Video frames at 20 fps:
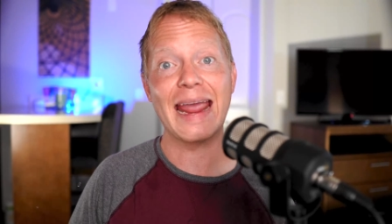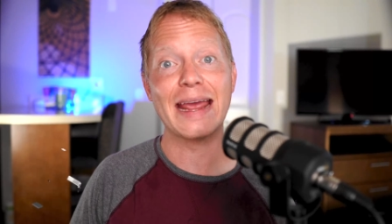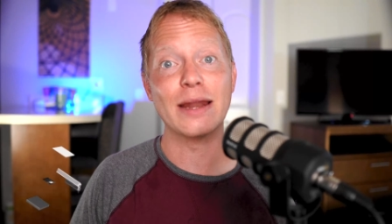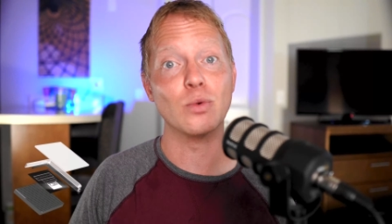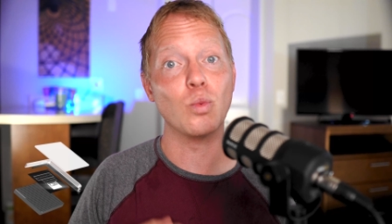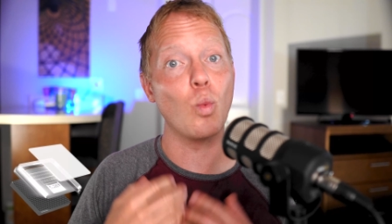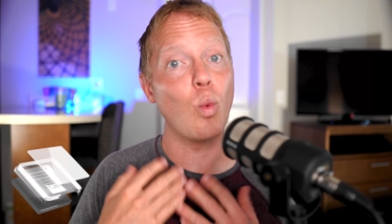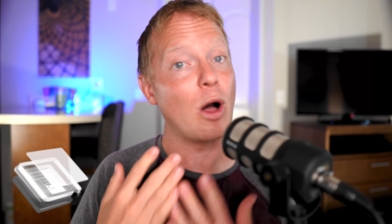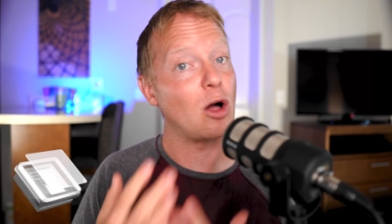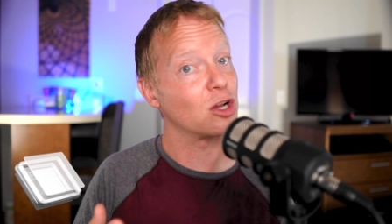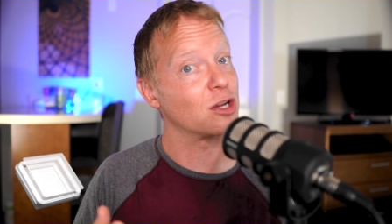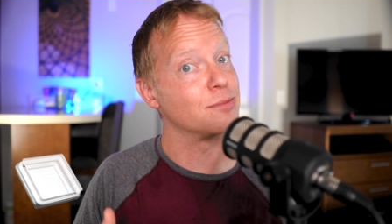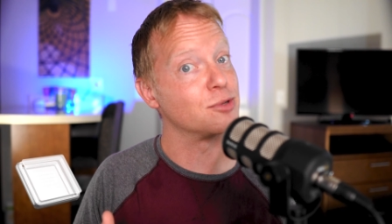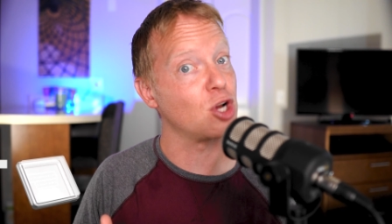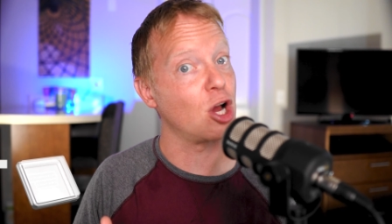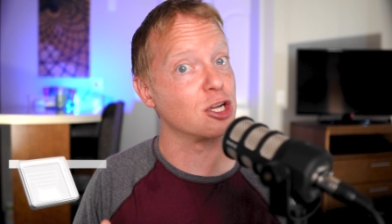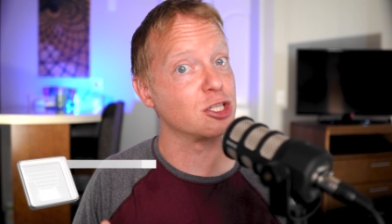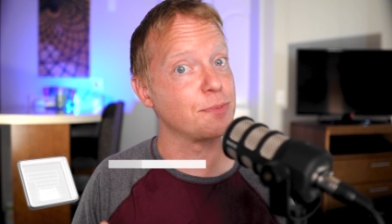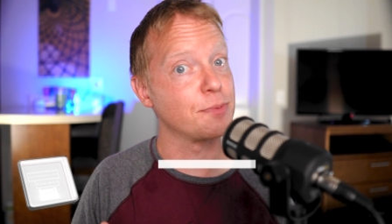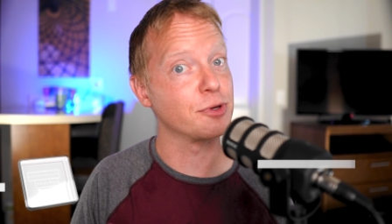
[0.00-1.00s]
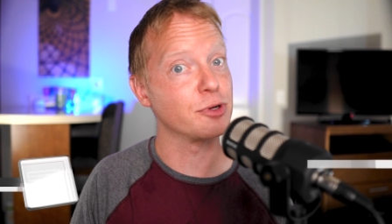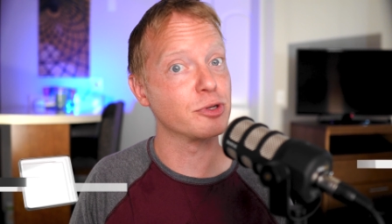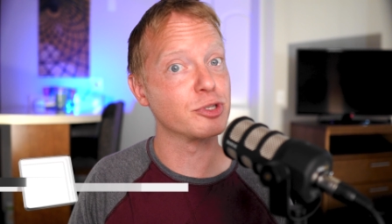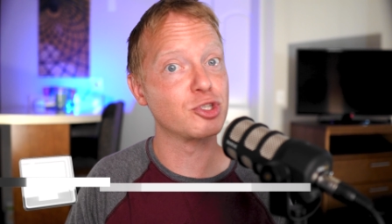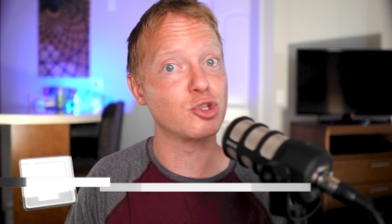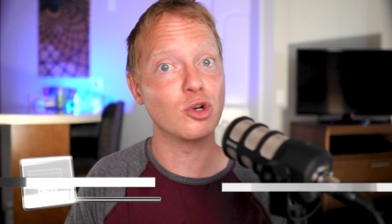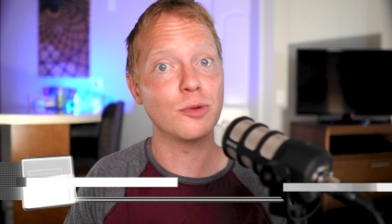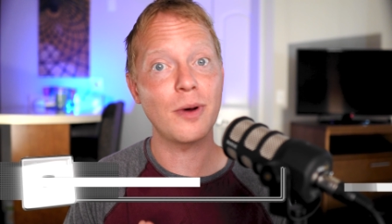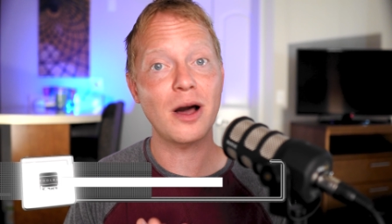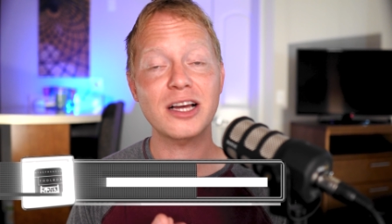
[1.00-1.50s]
and welcome to Entrepreneur's
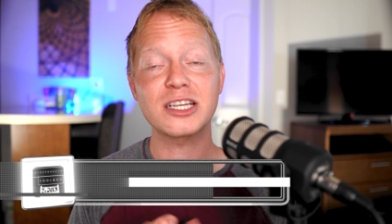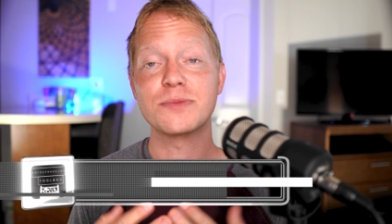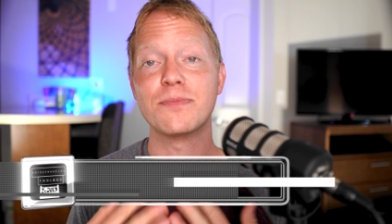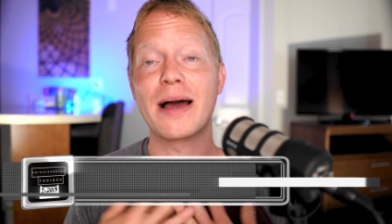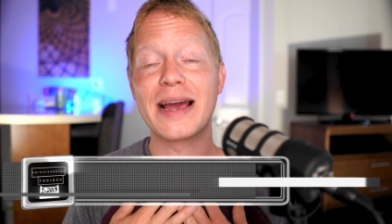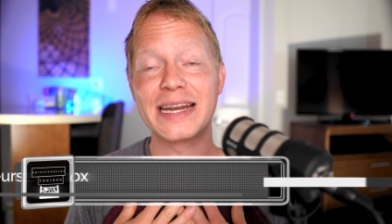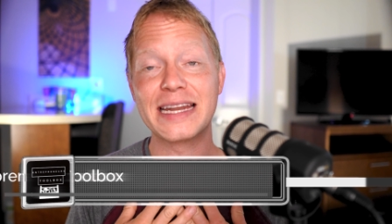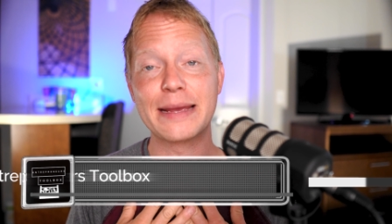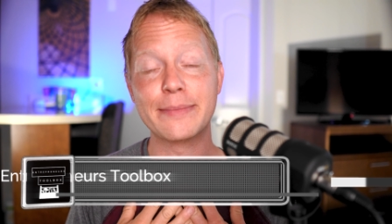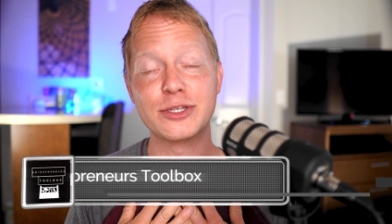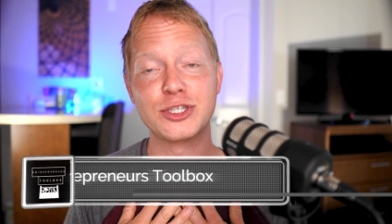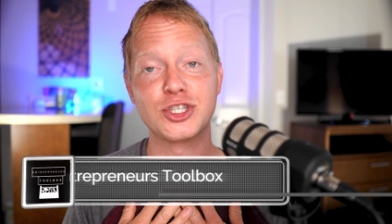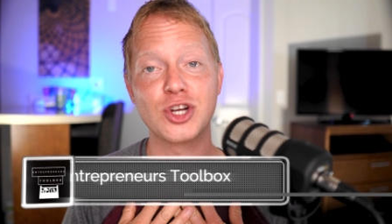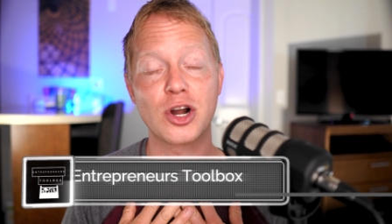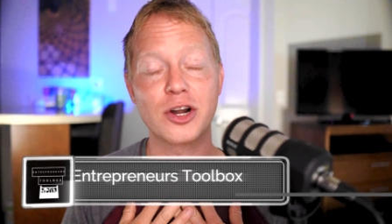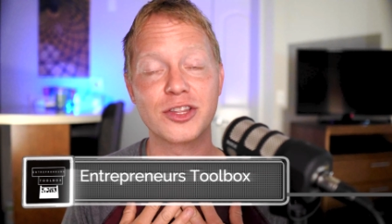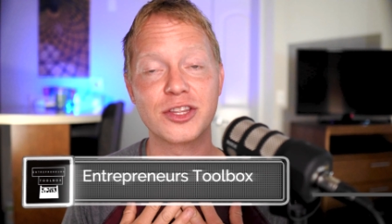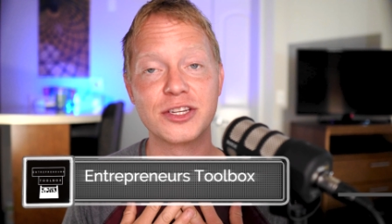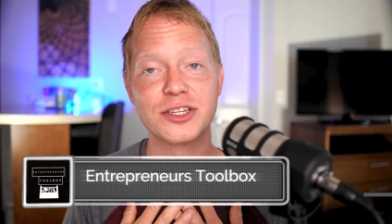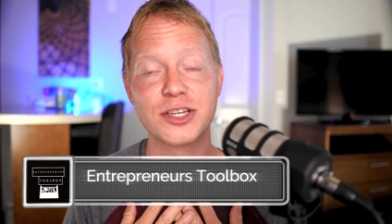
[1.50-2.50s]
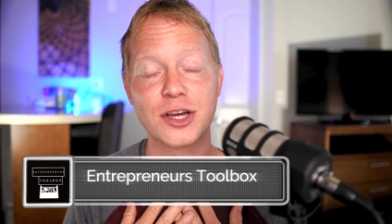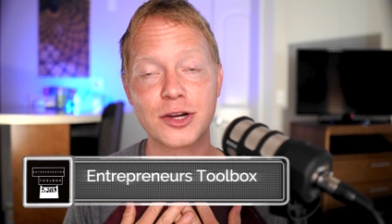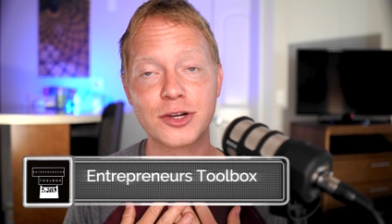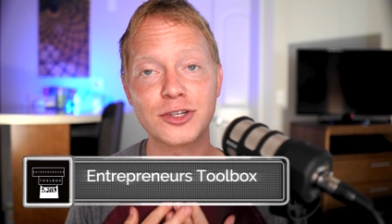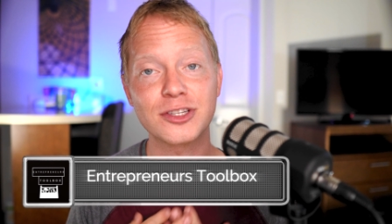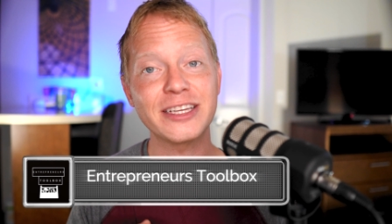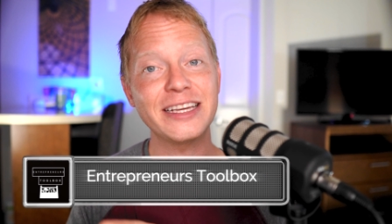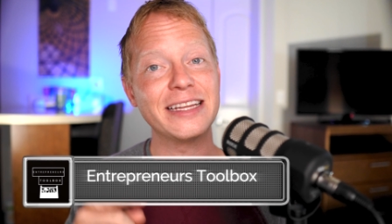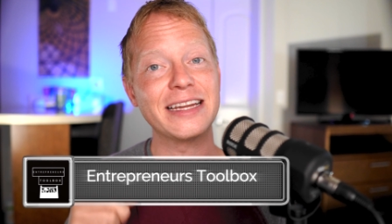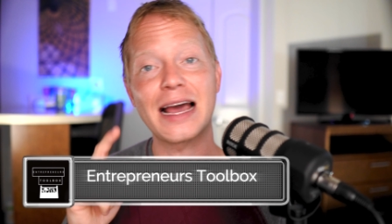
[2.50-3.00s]
Toolbox. My name is Jonathan
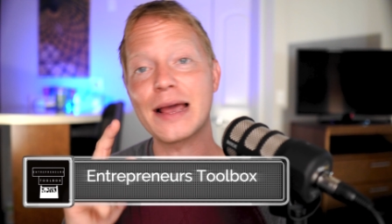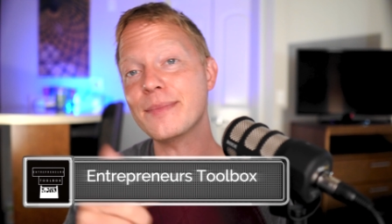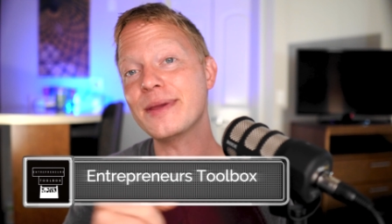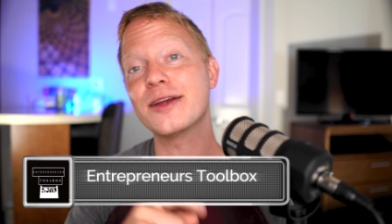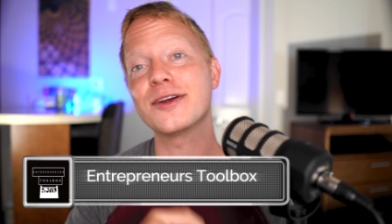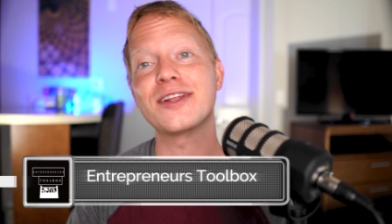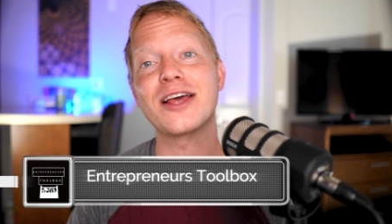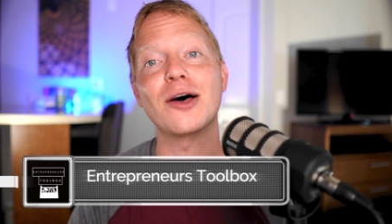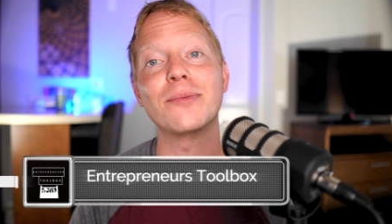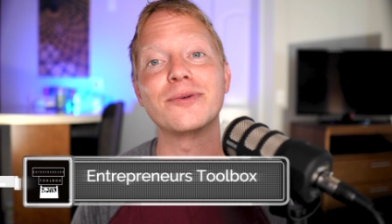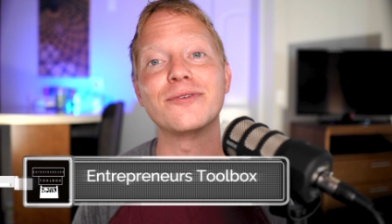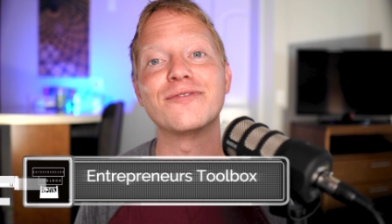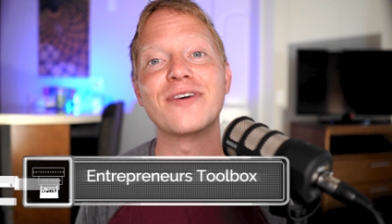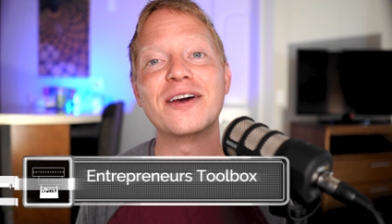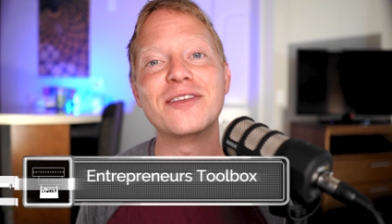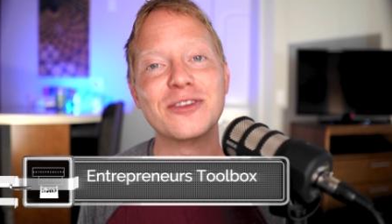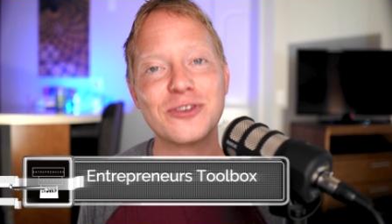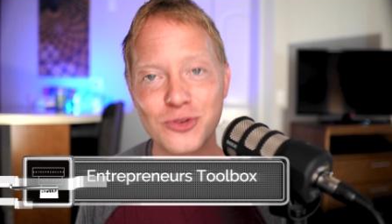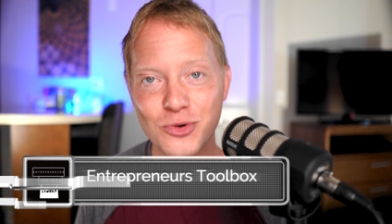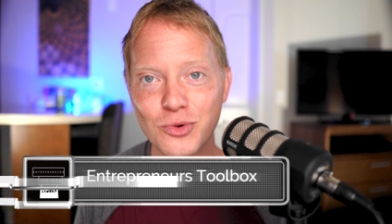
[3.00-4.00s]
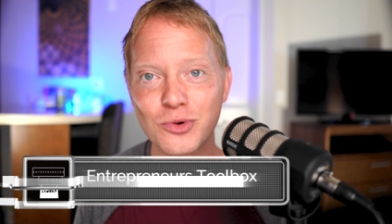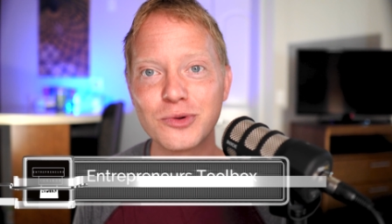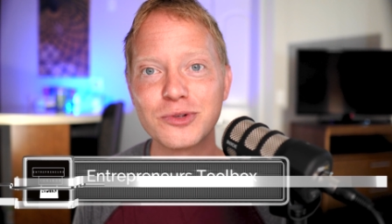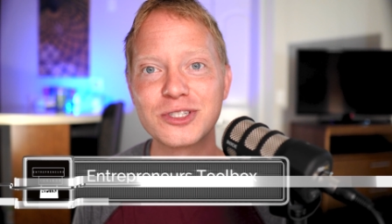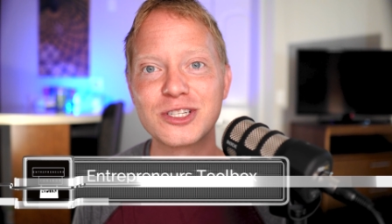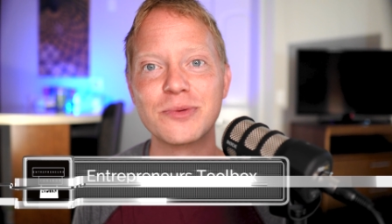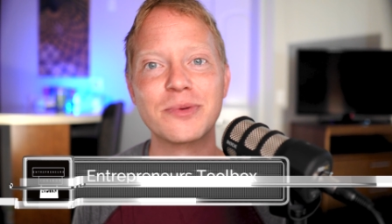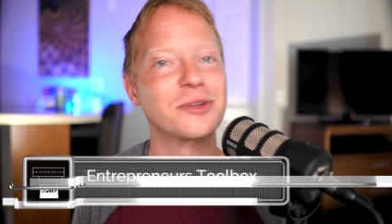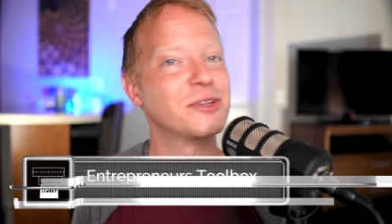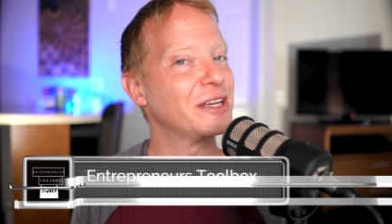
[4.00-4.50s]
Dunkerley, and I'm here to help you find the
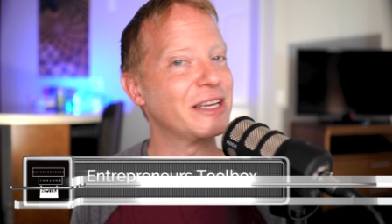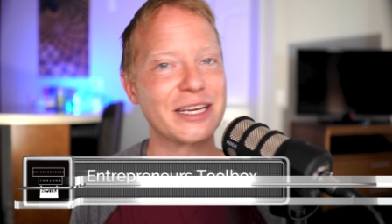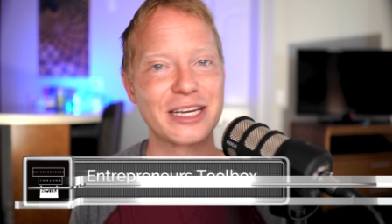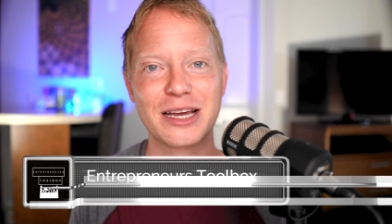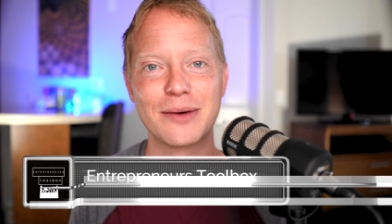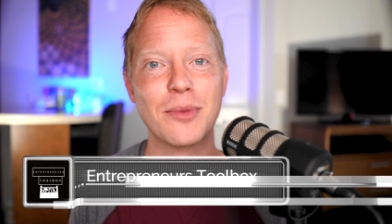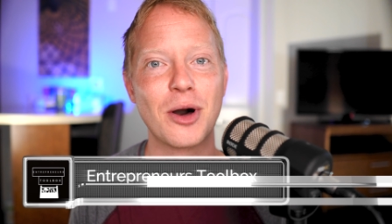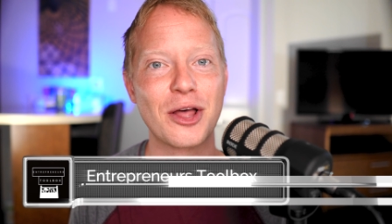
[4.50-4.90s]
tools to build income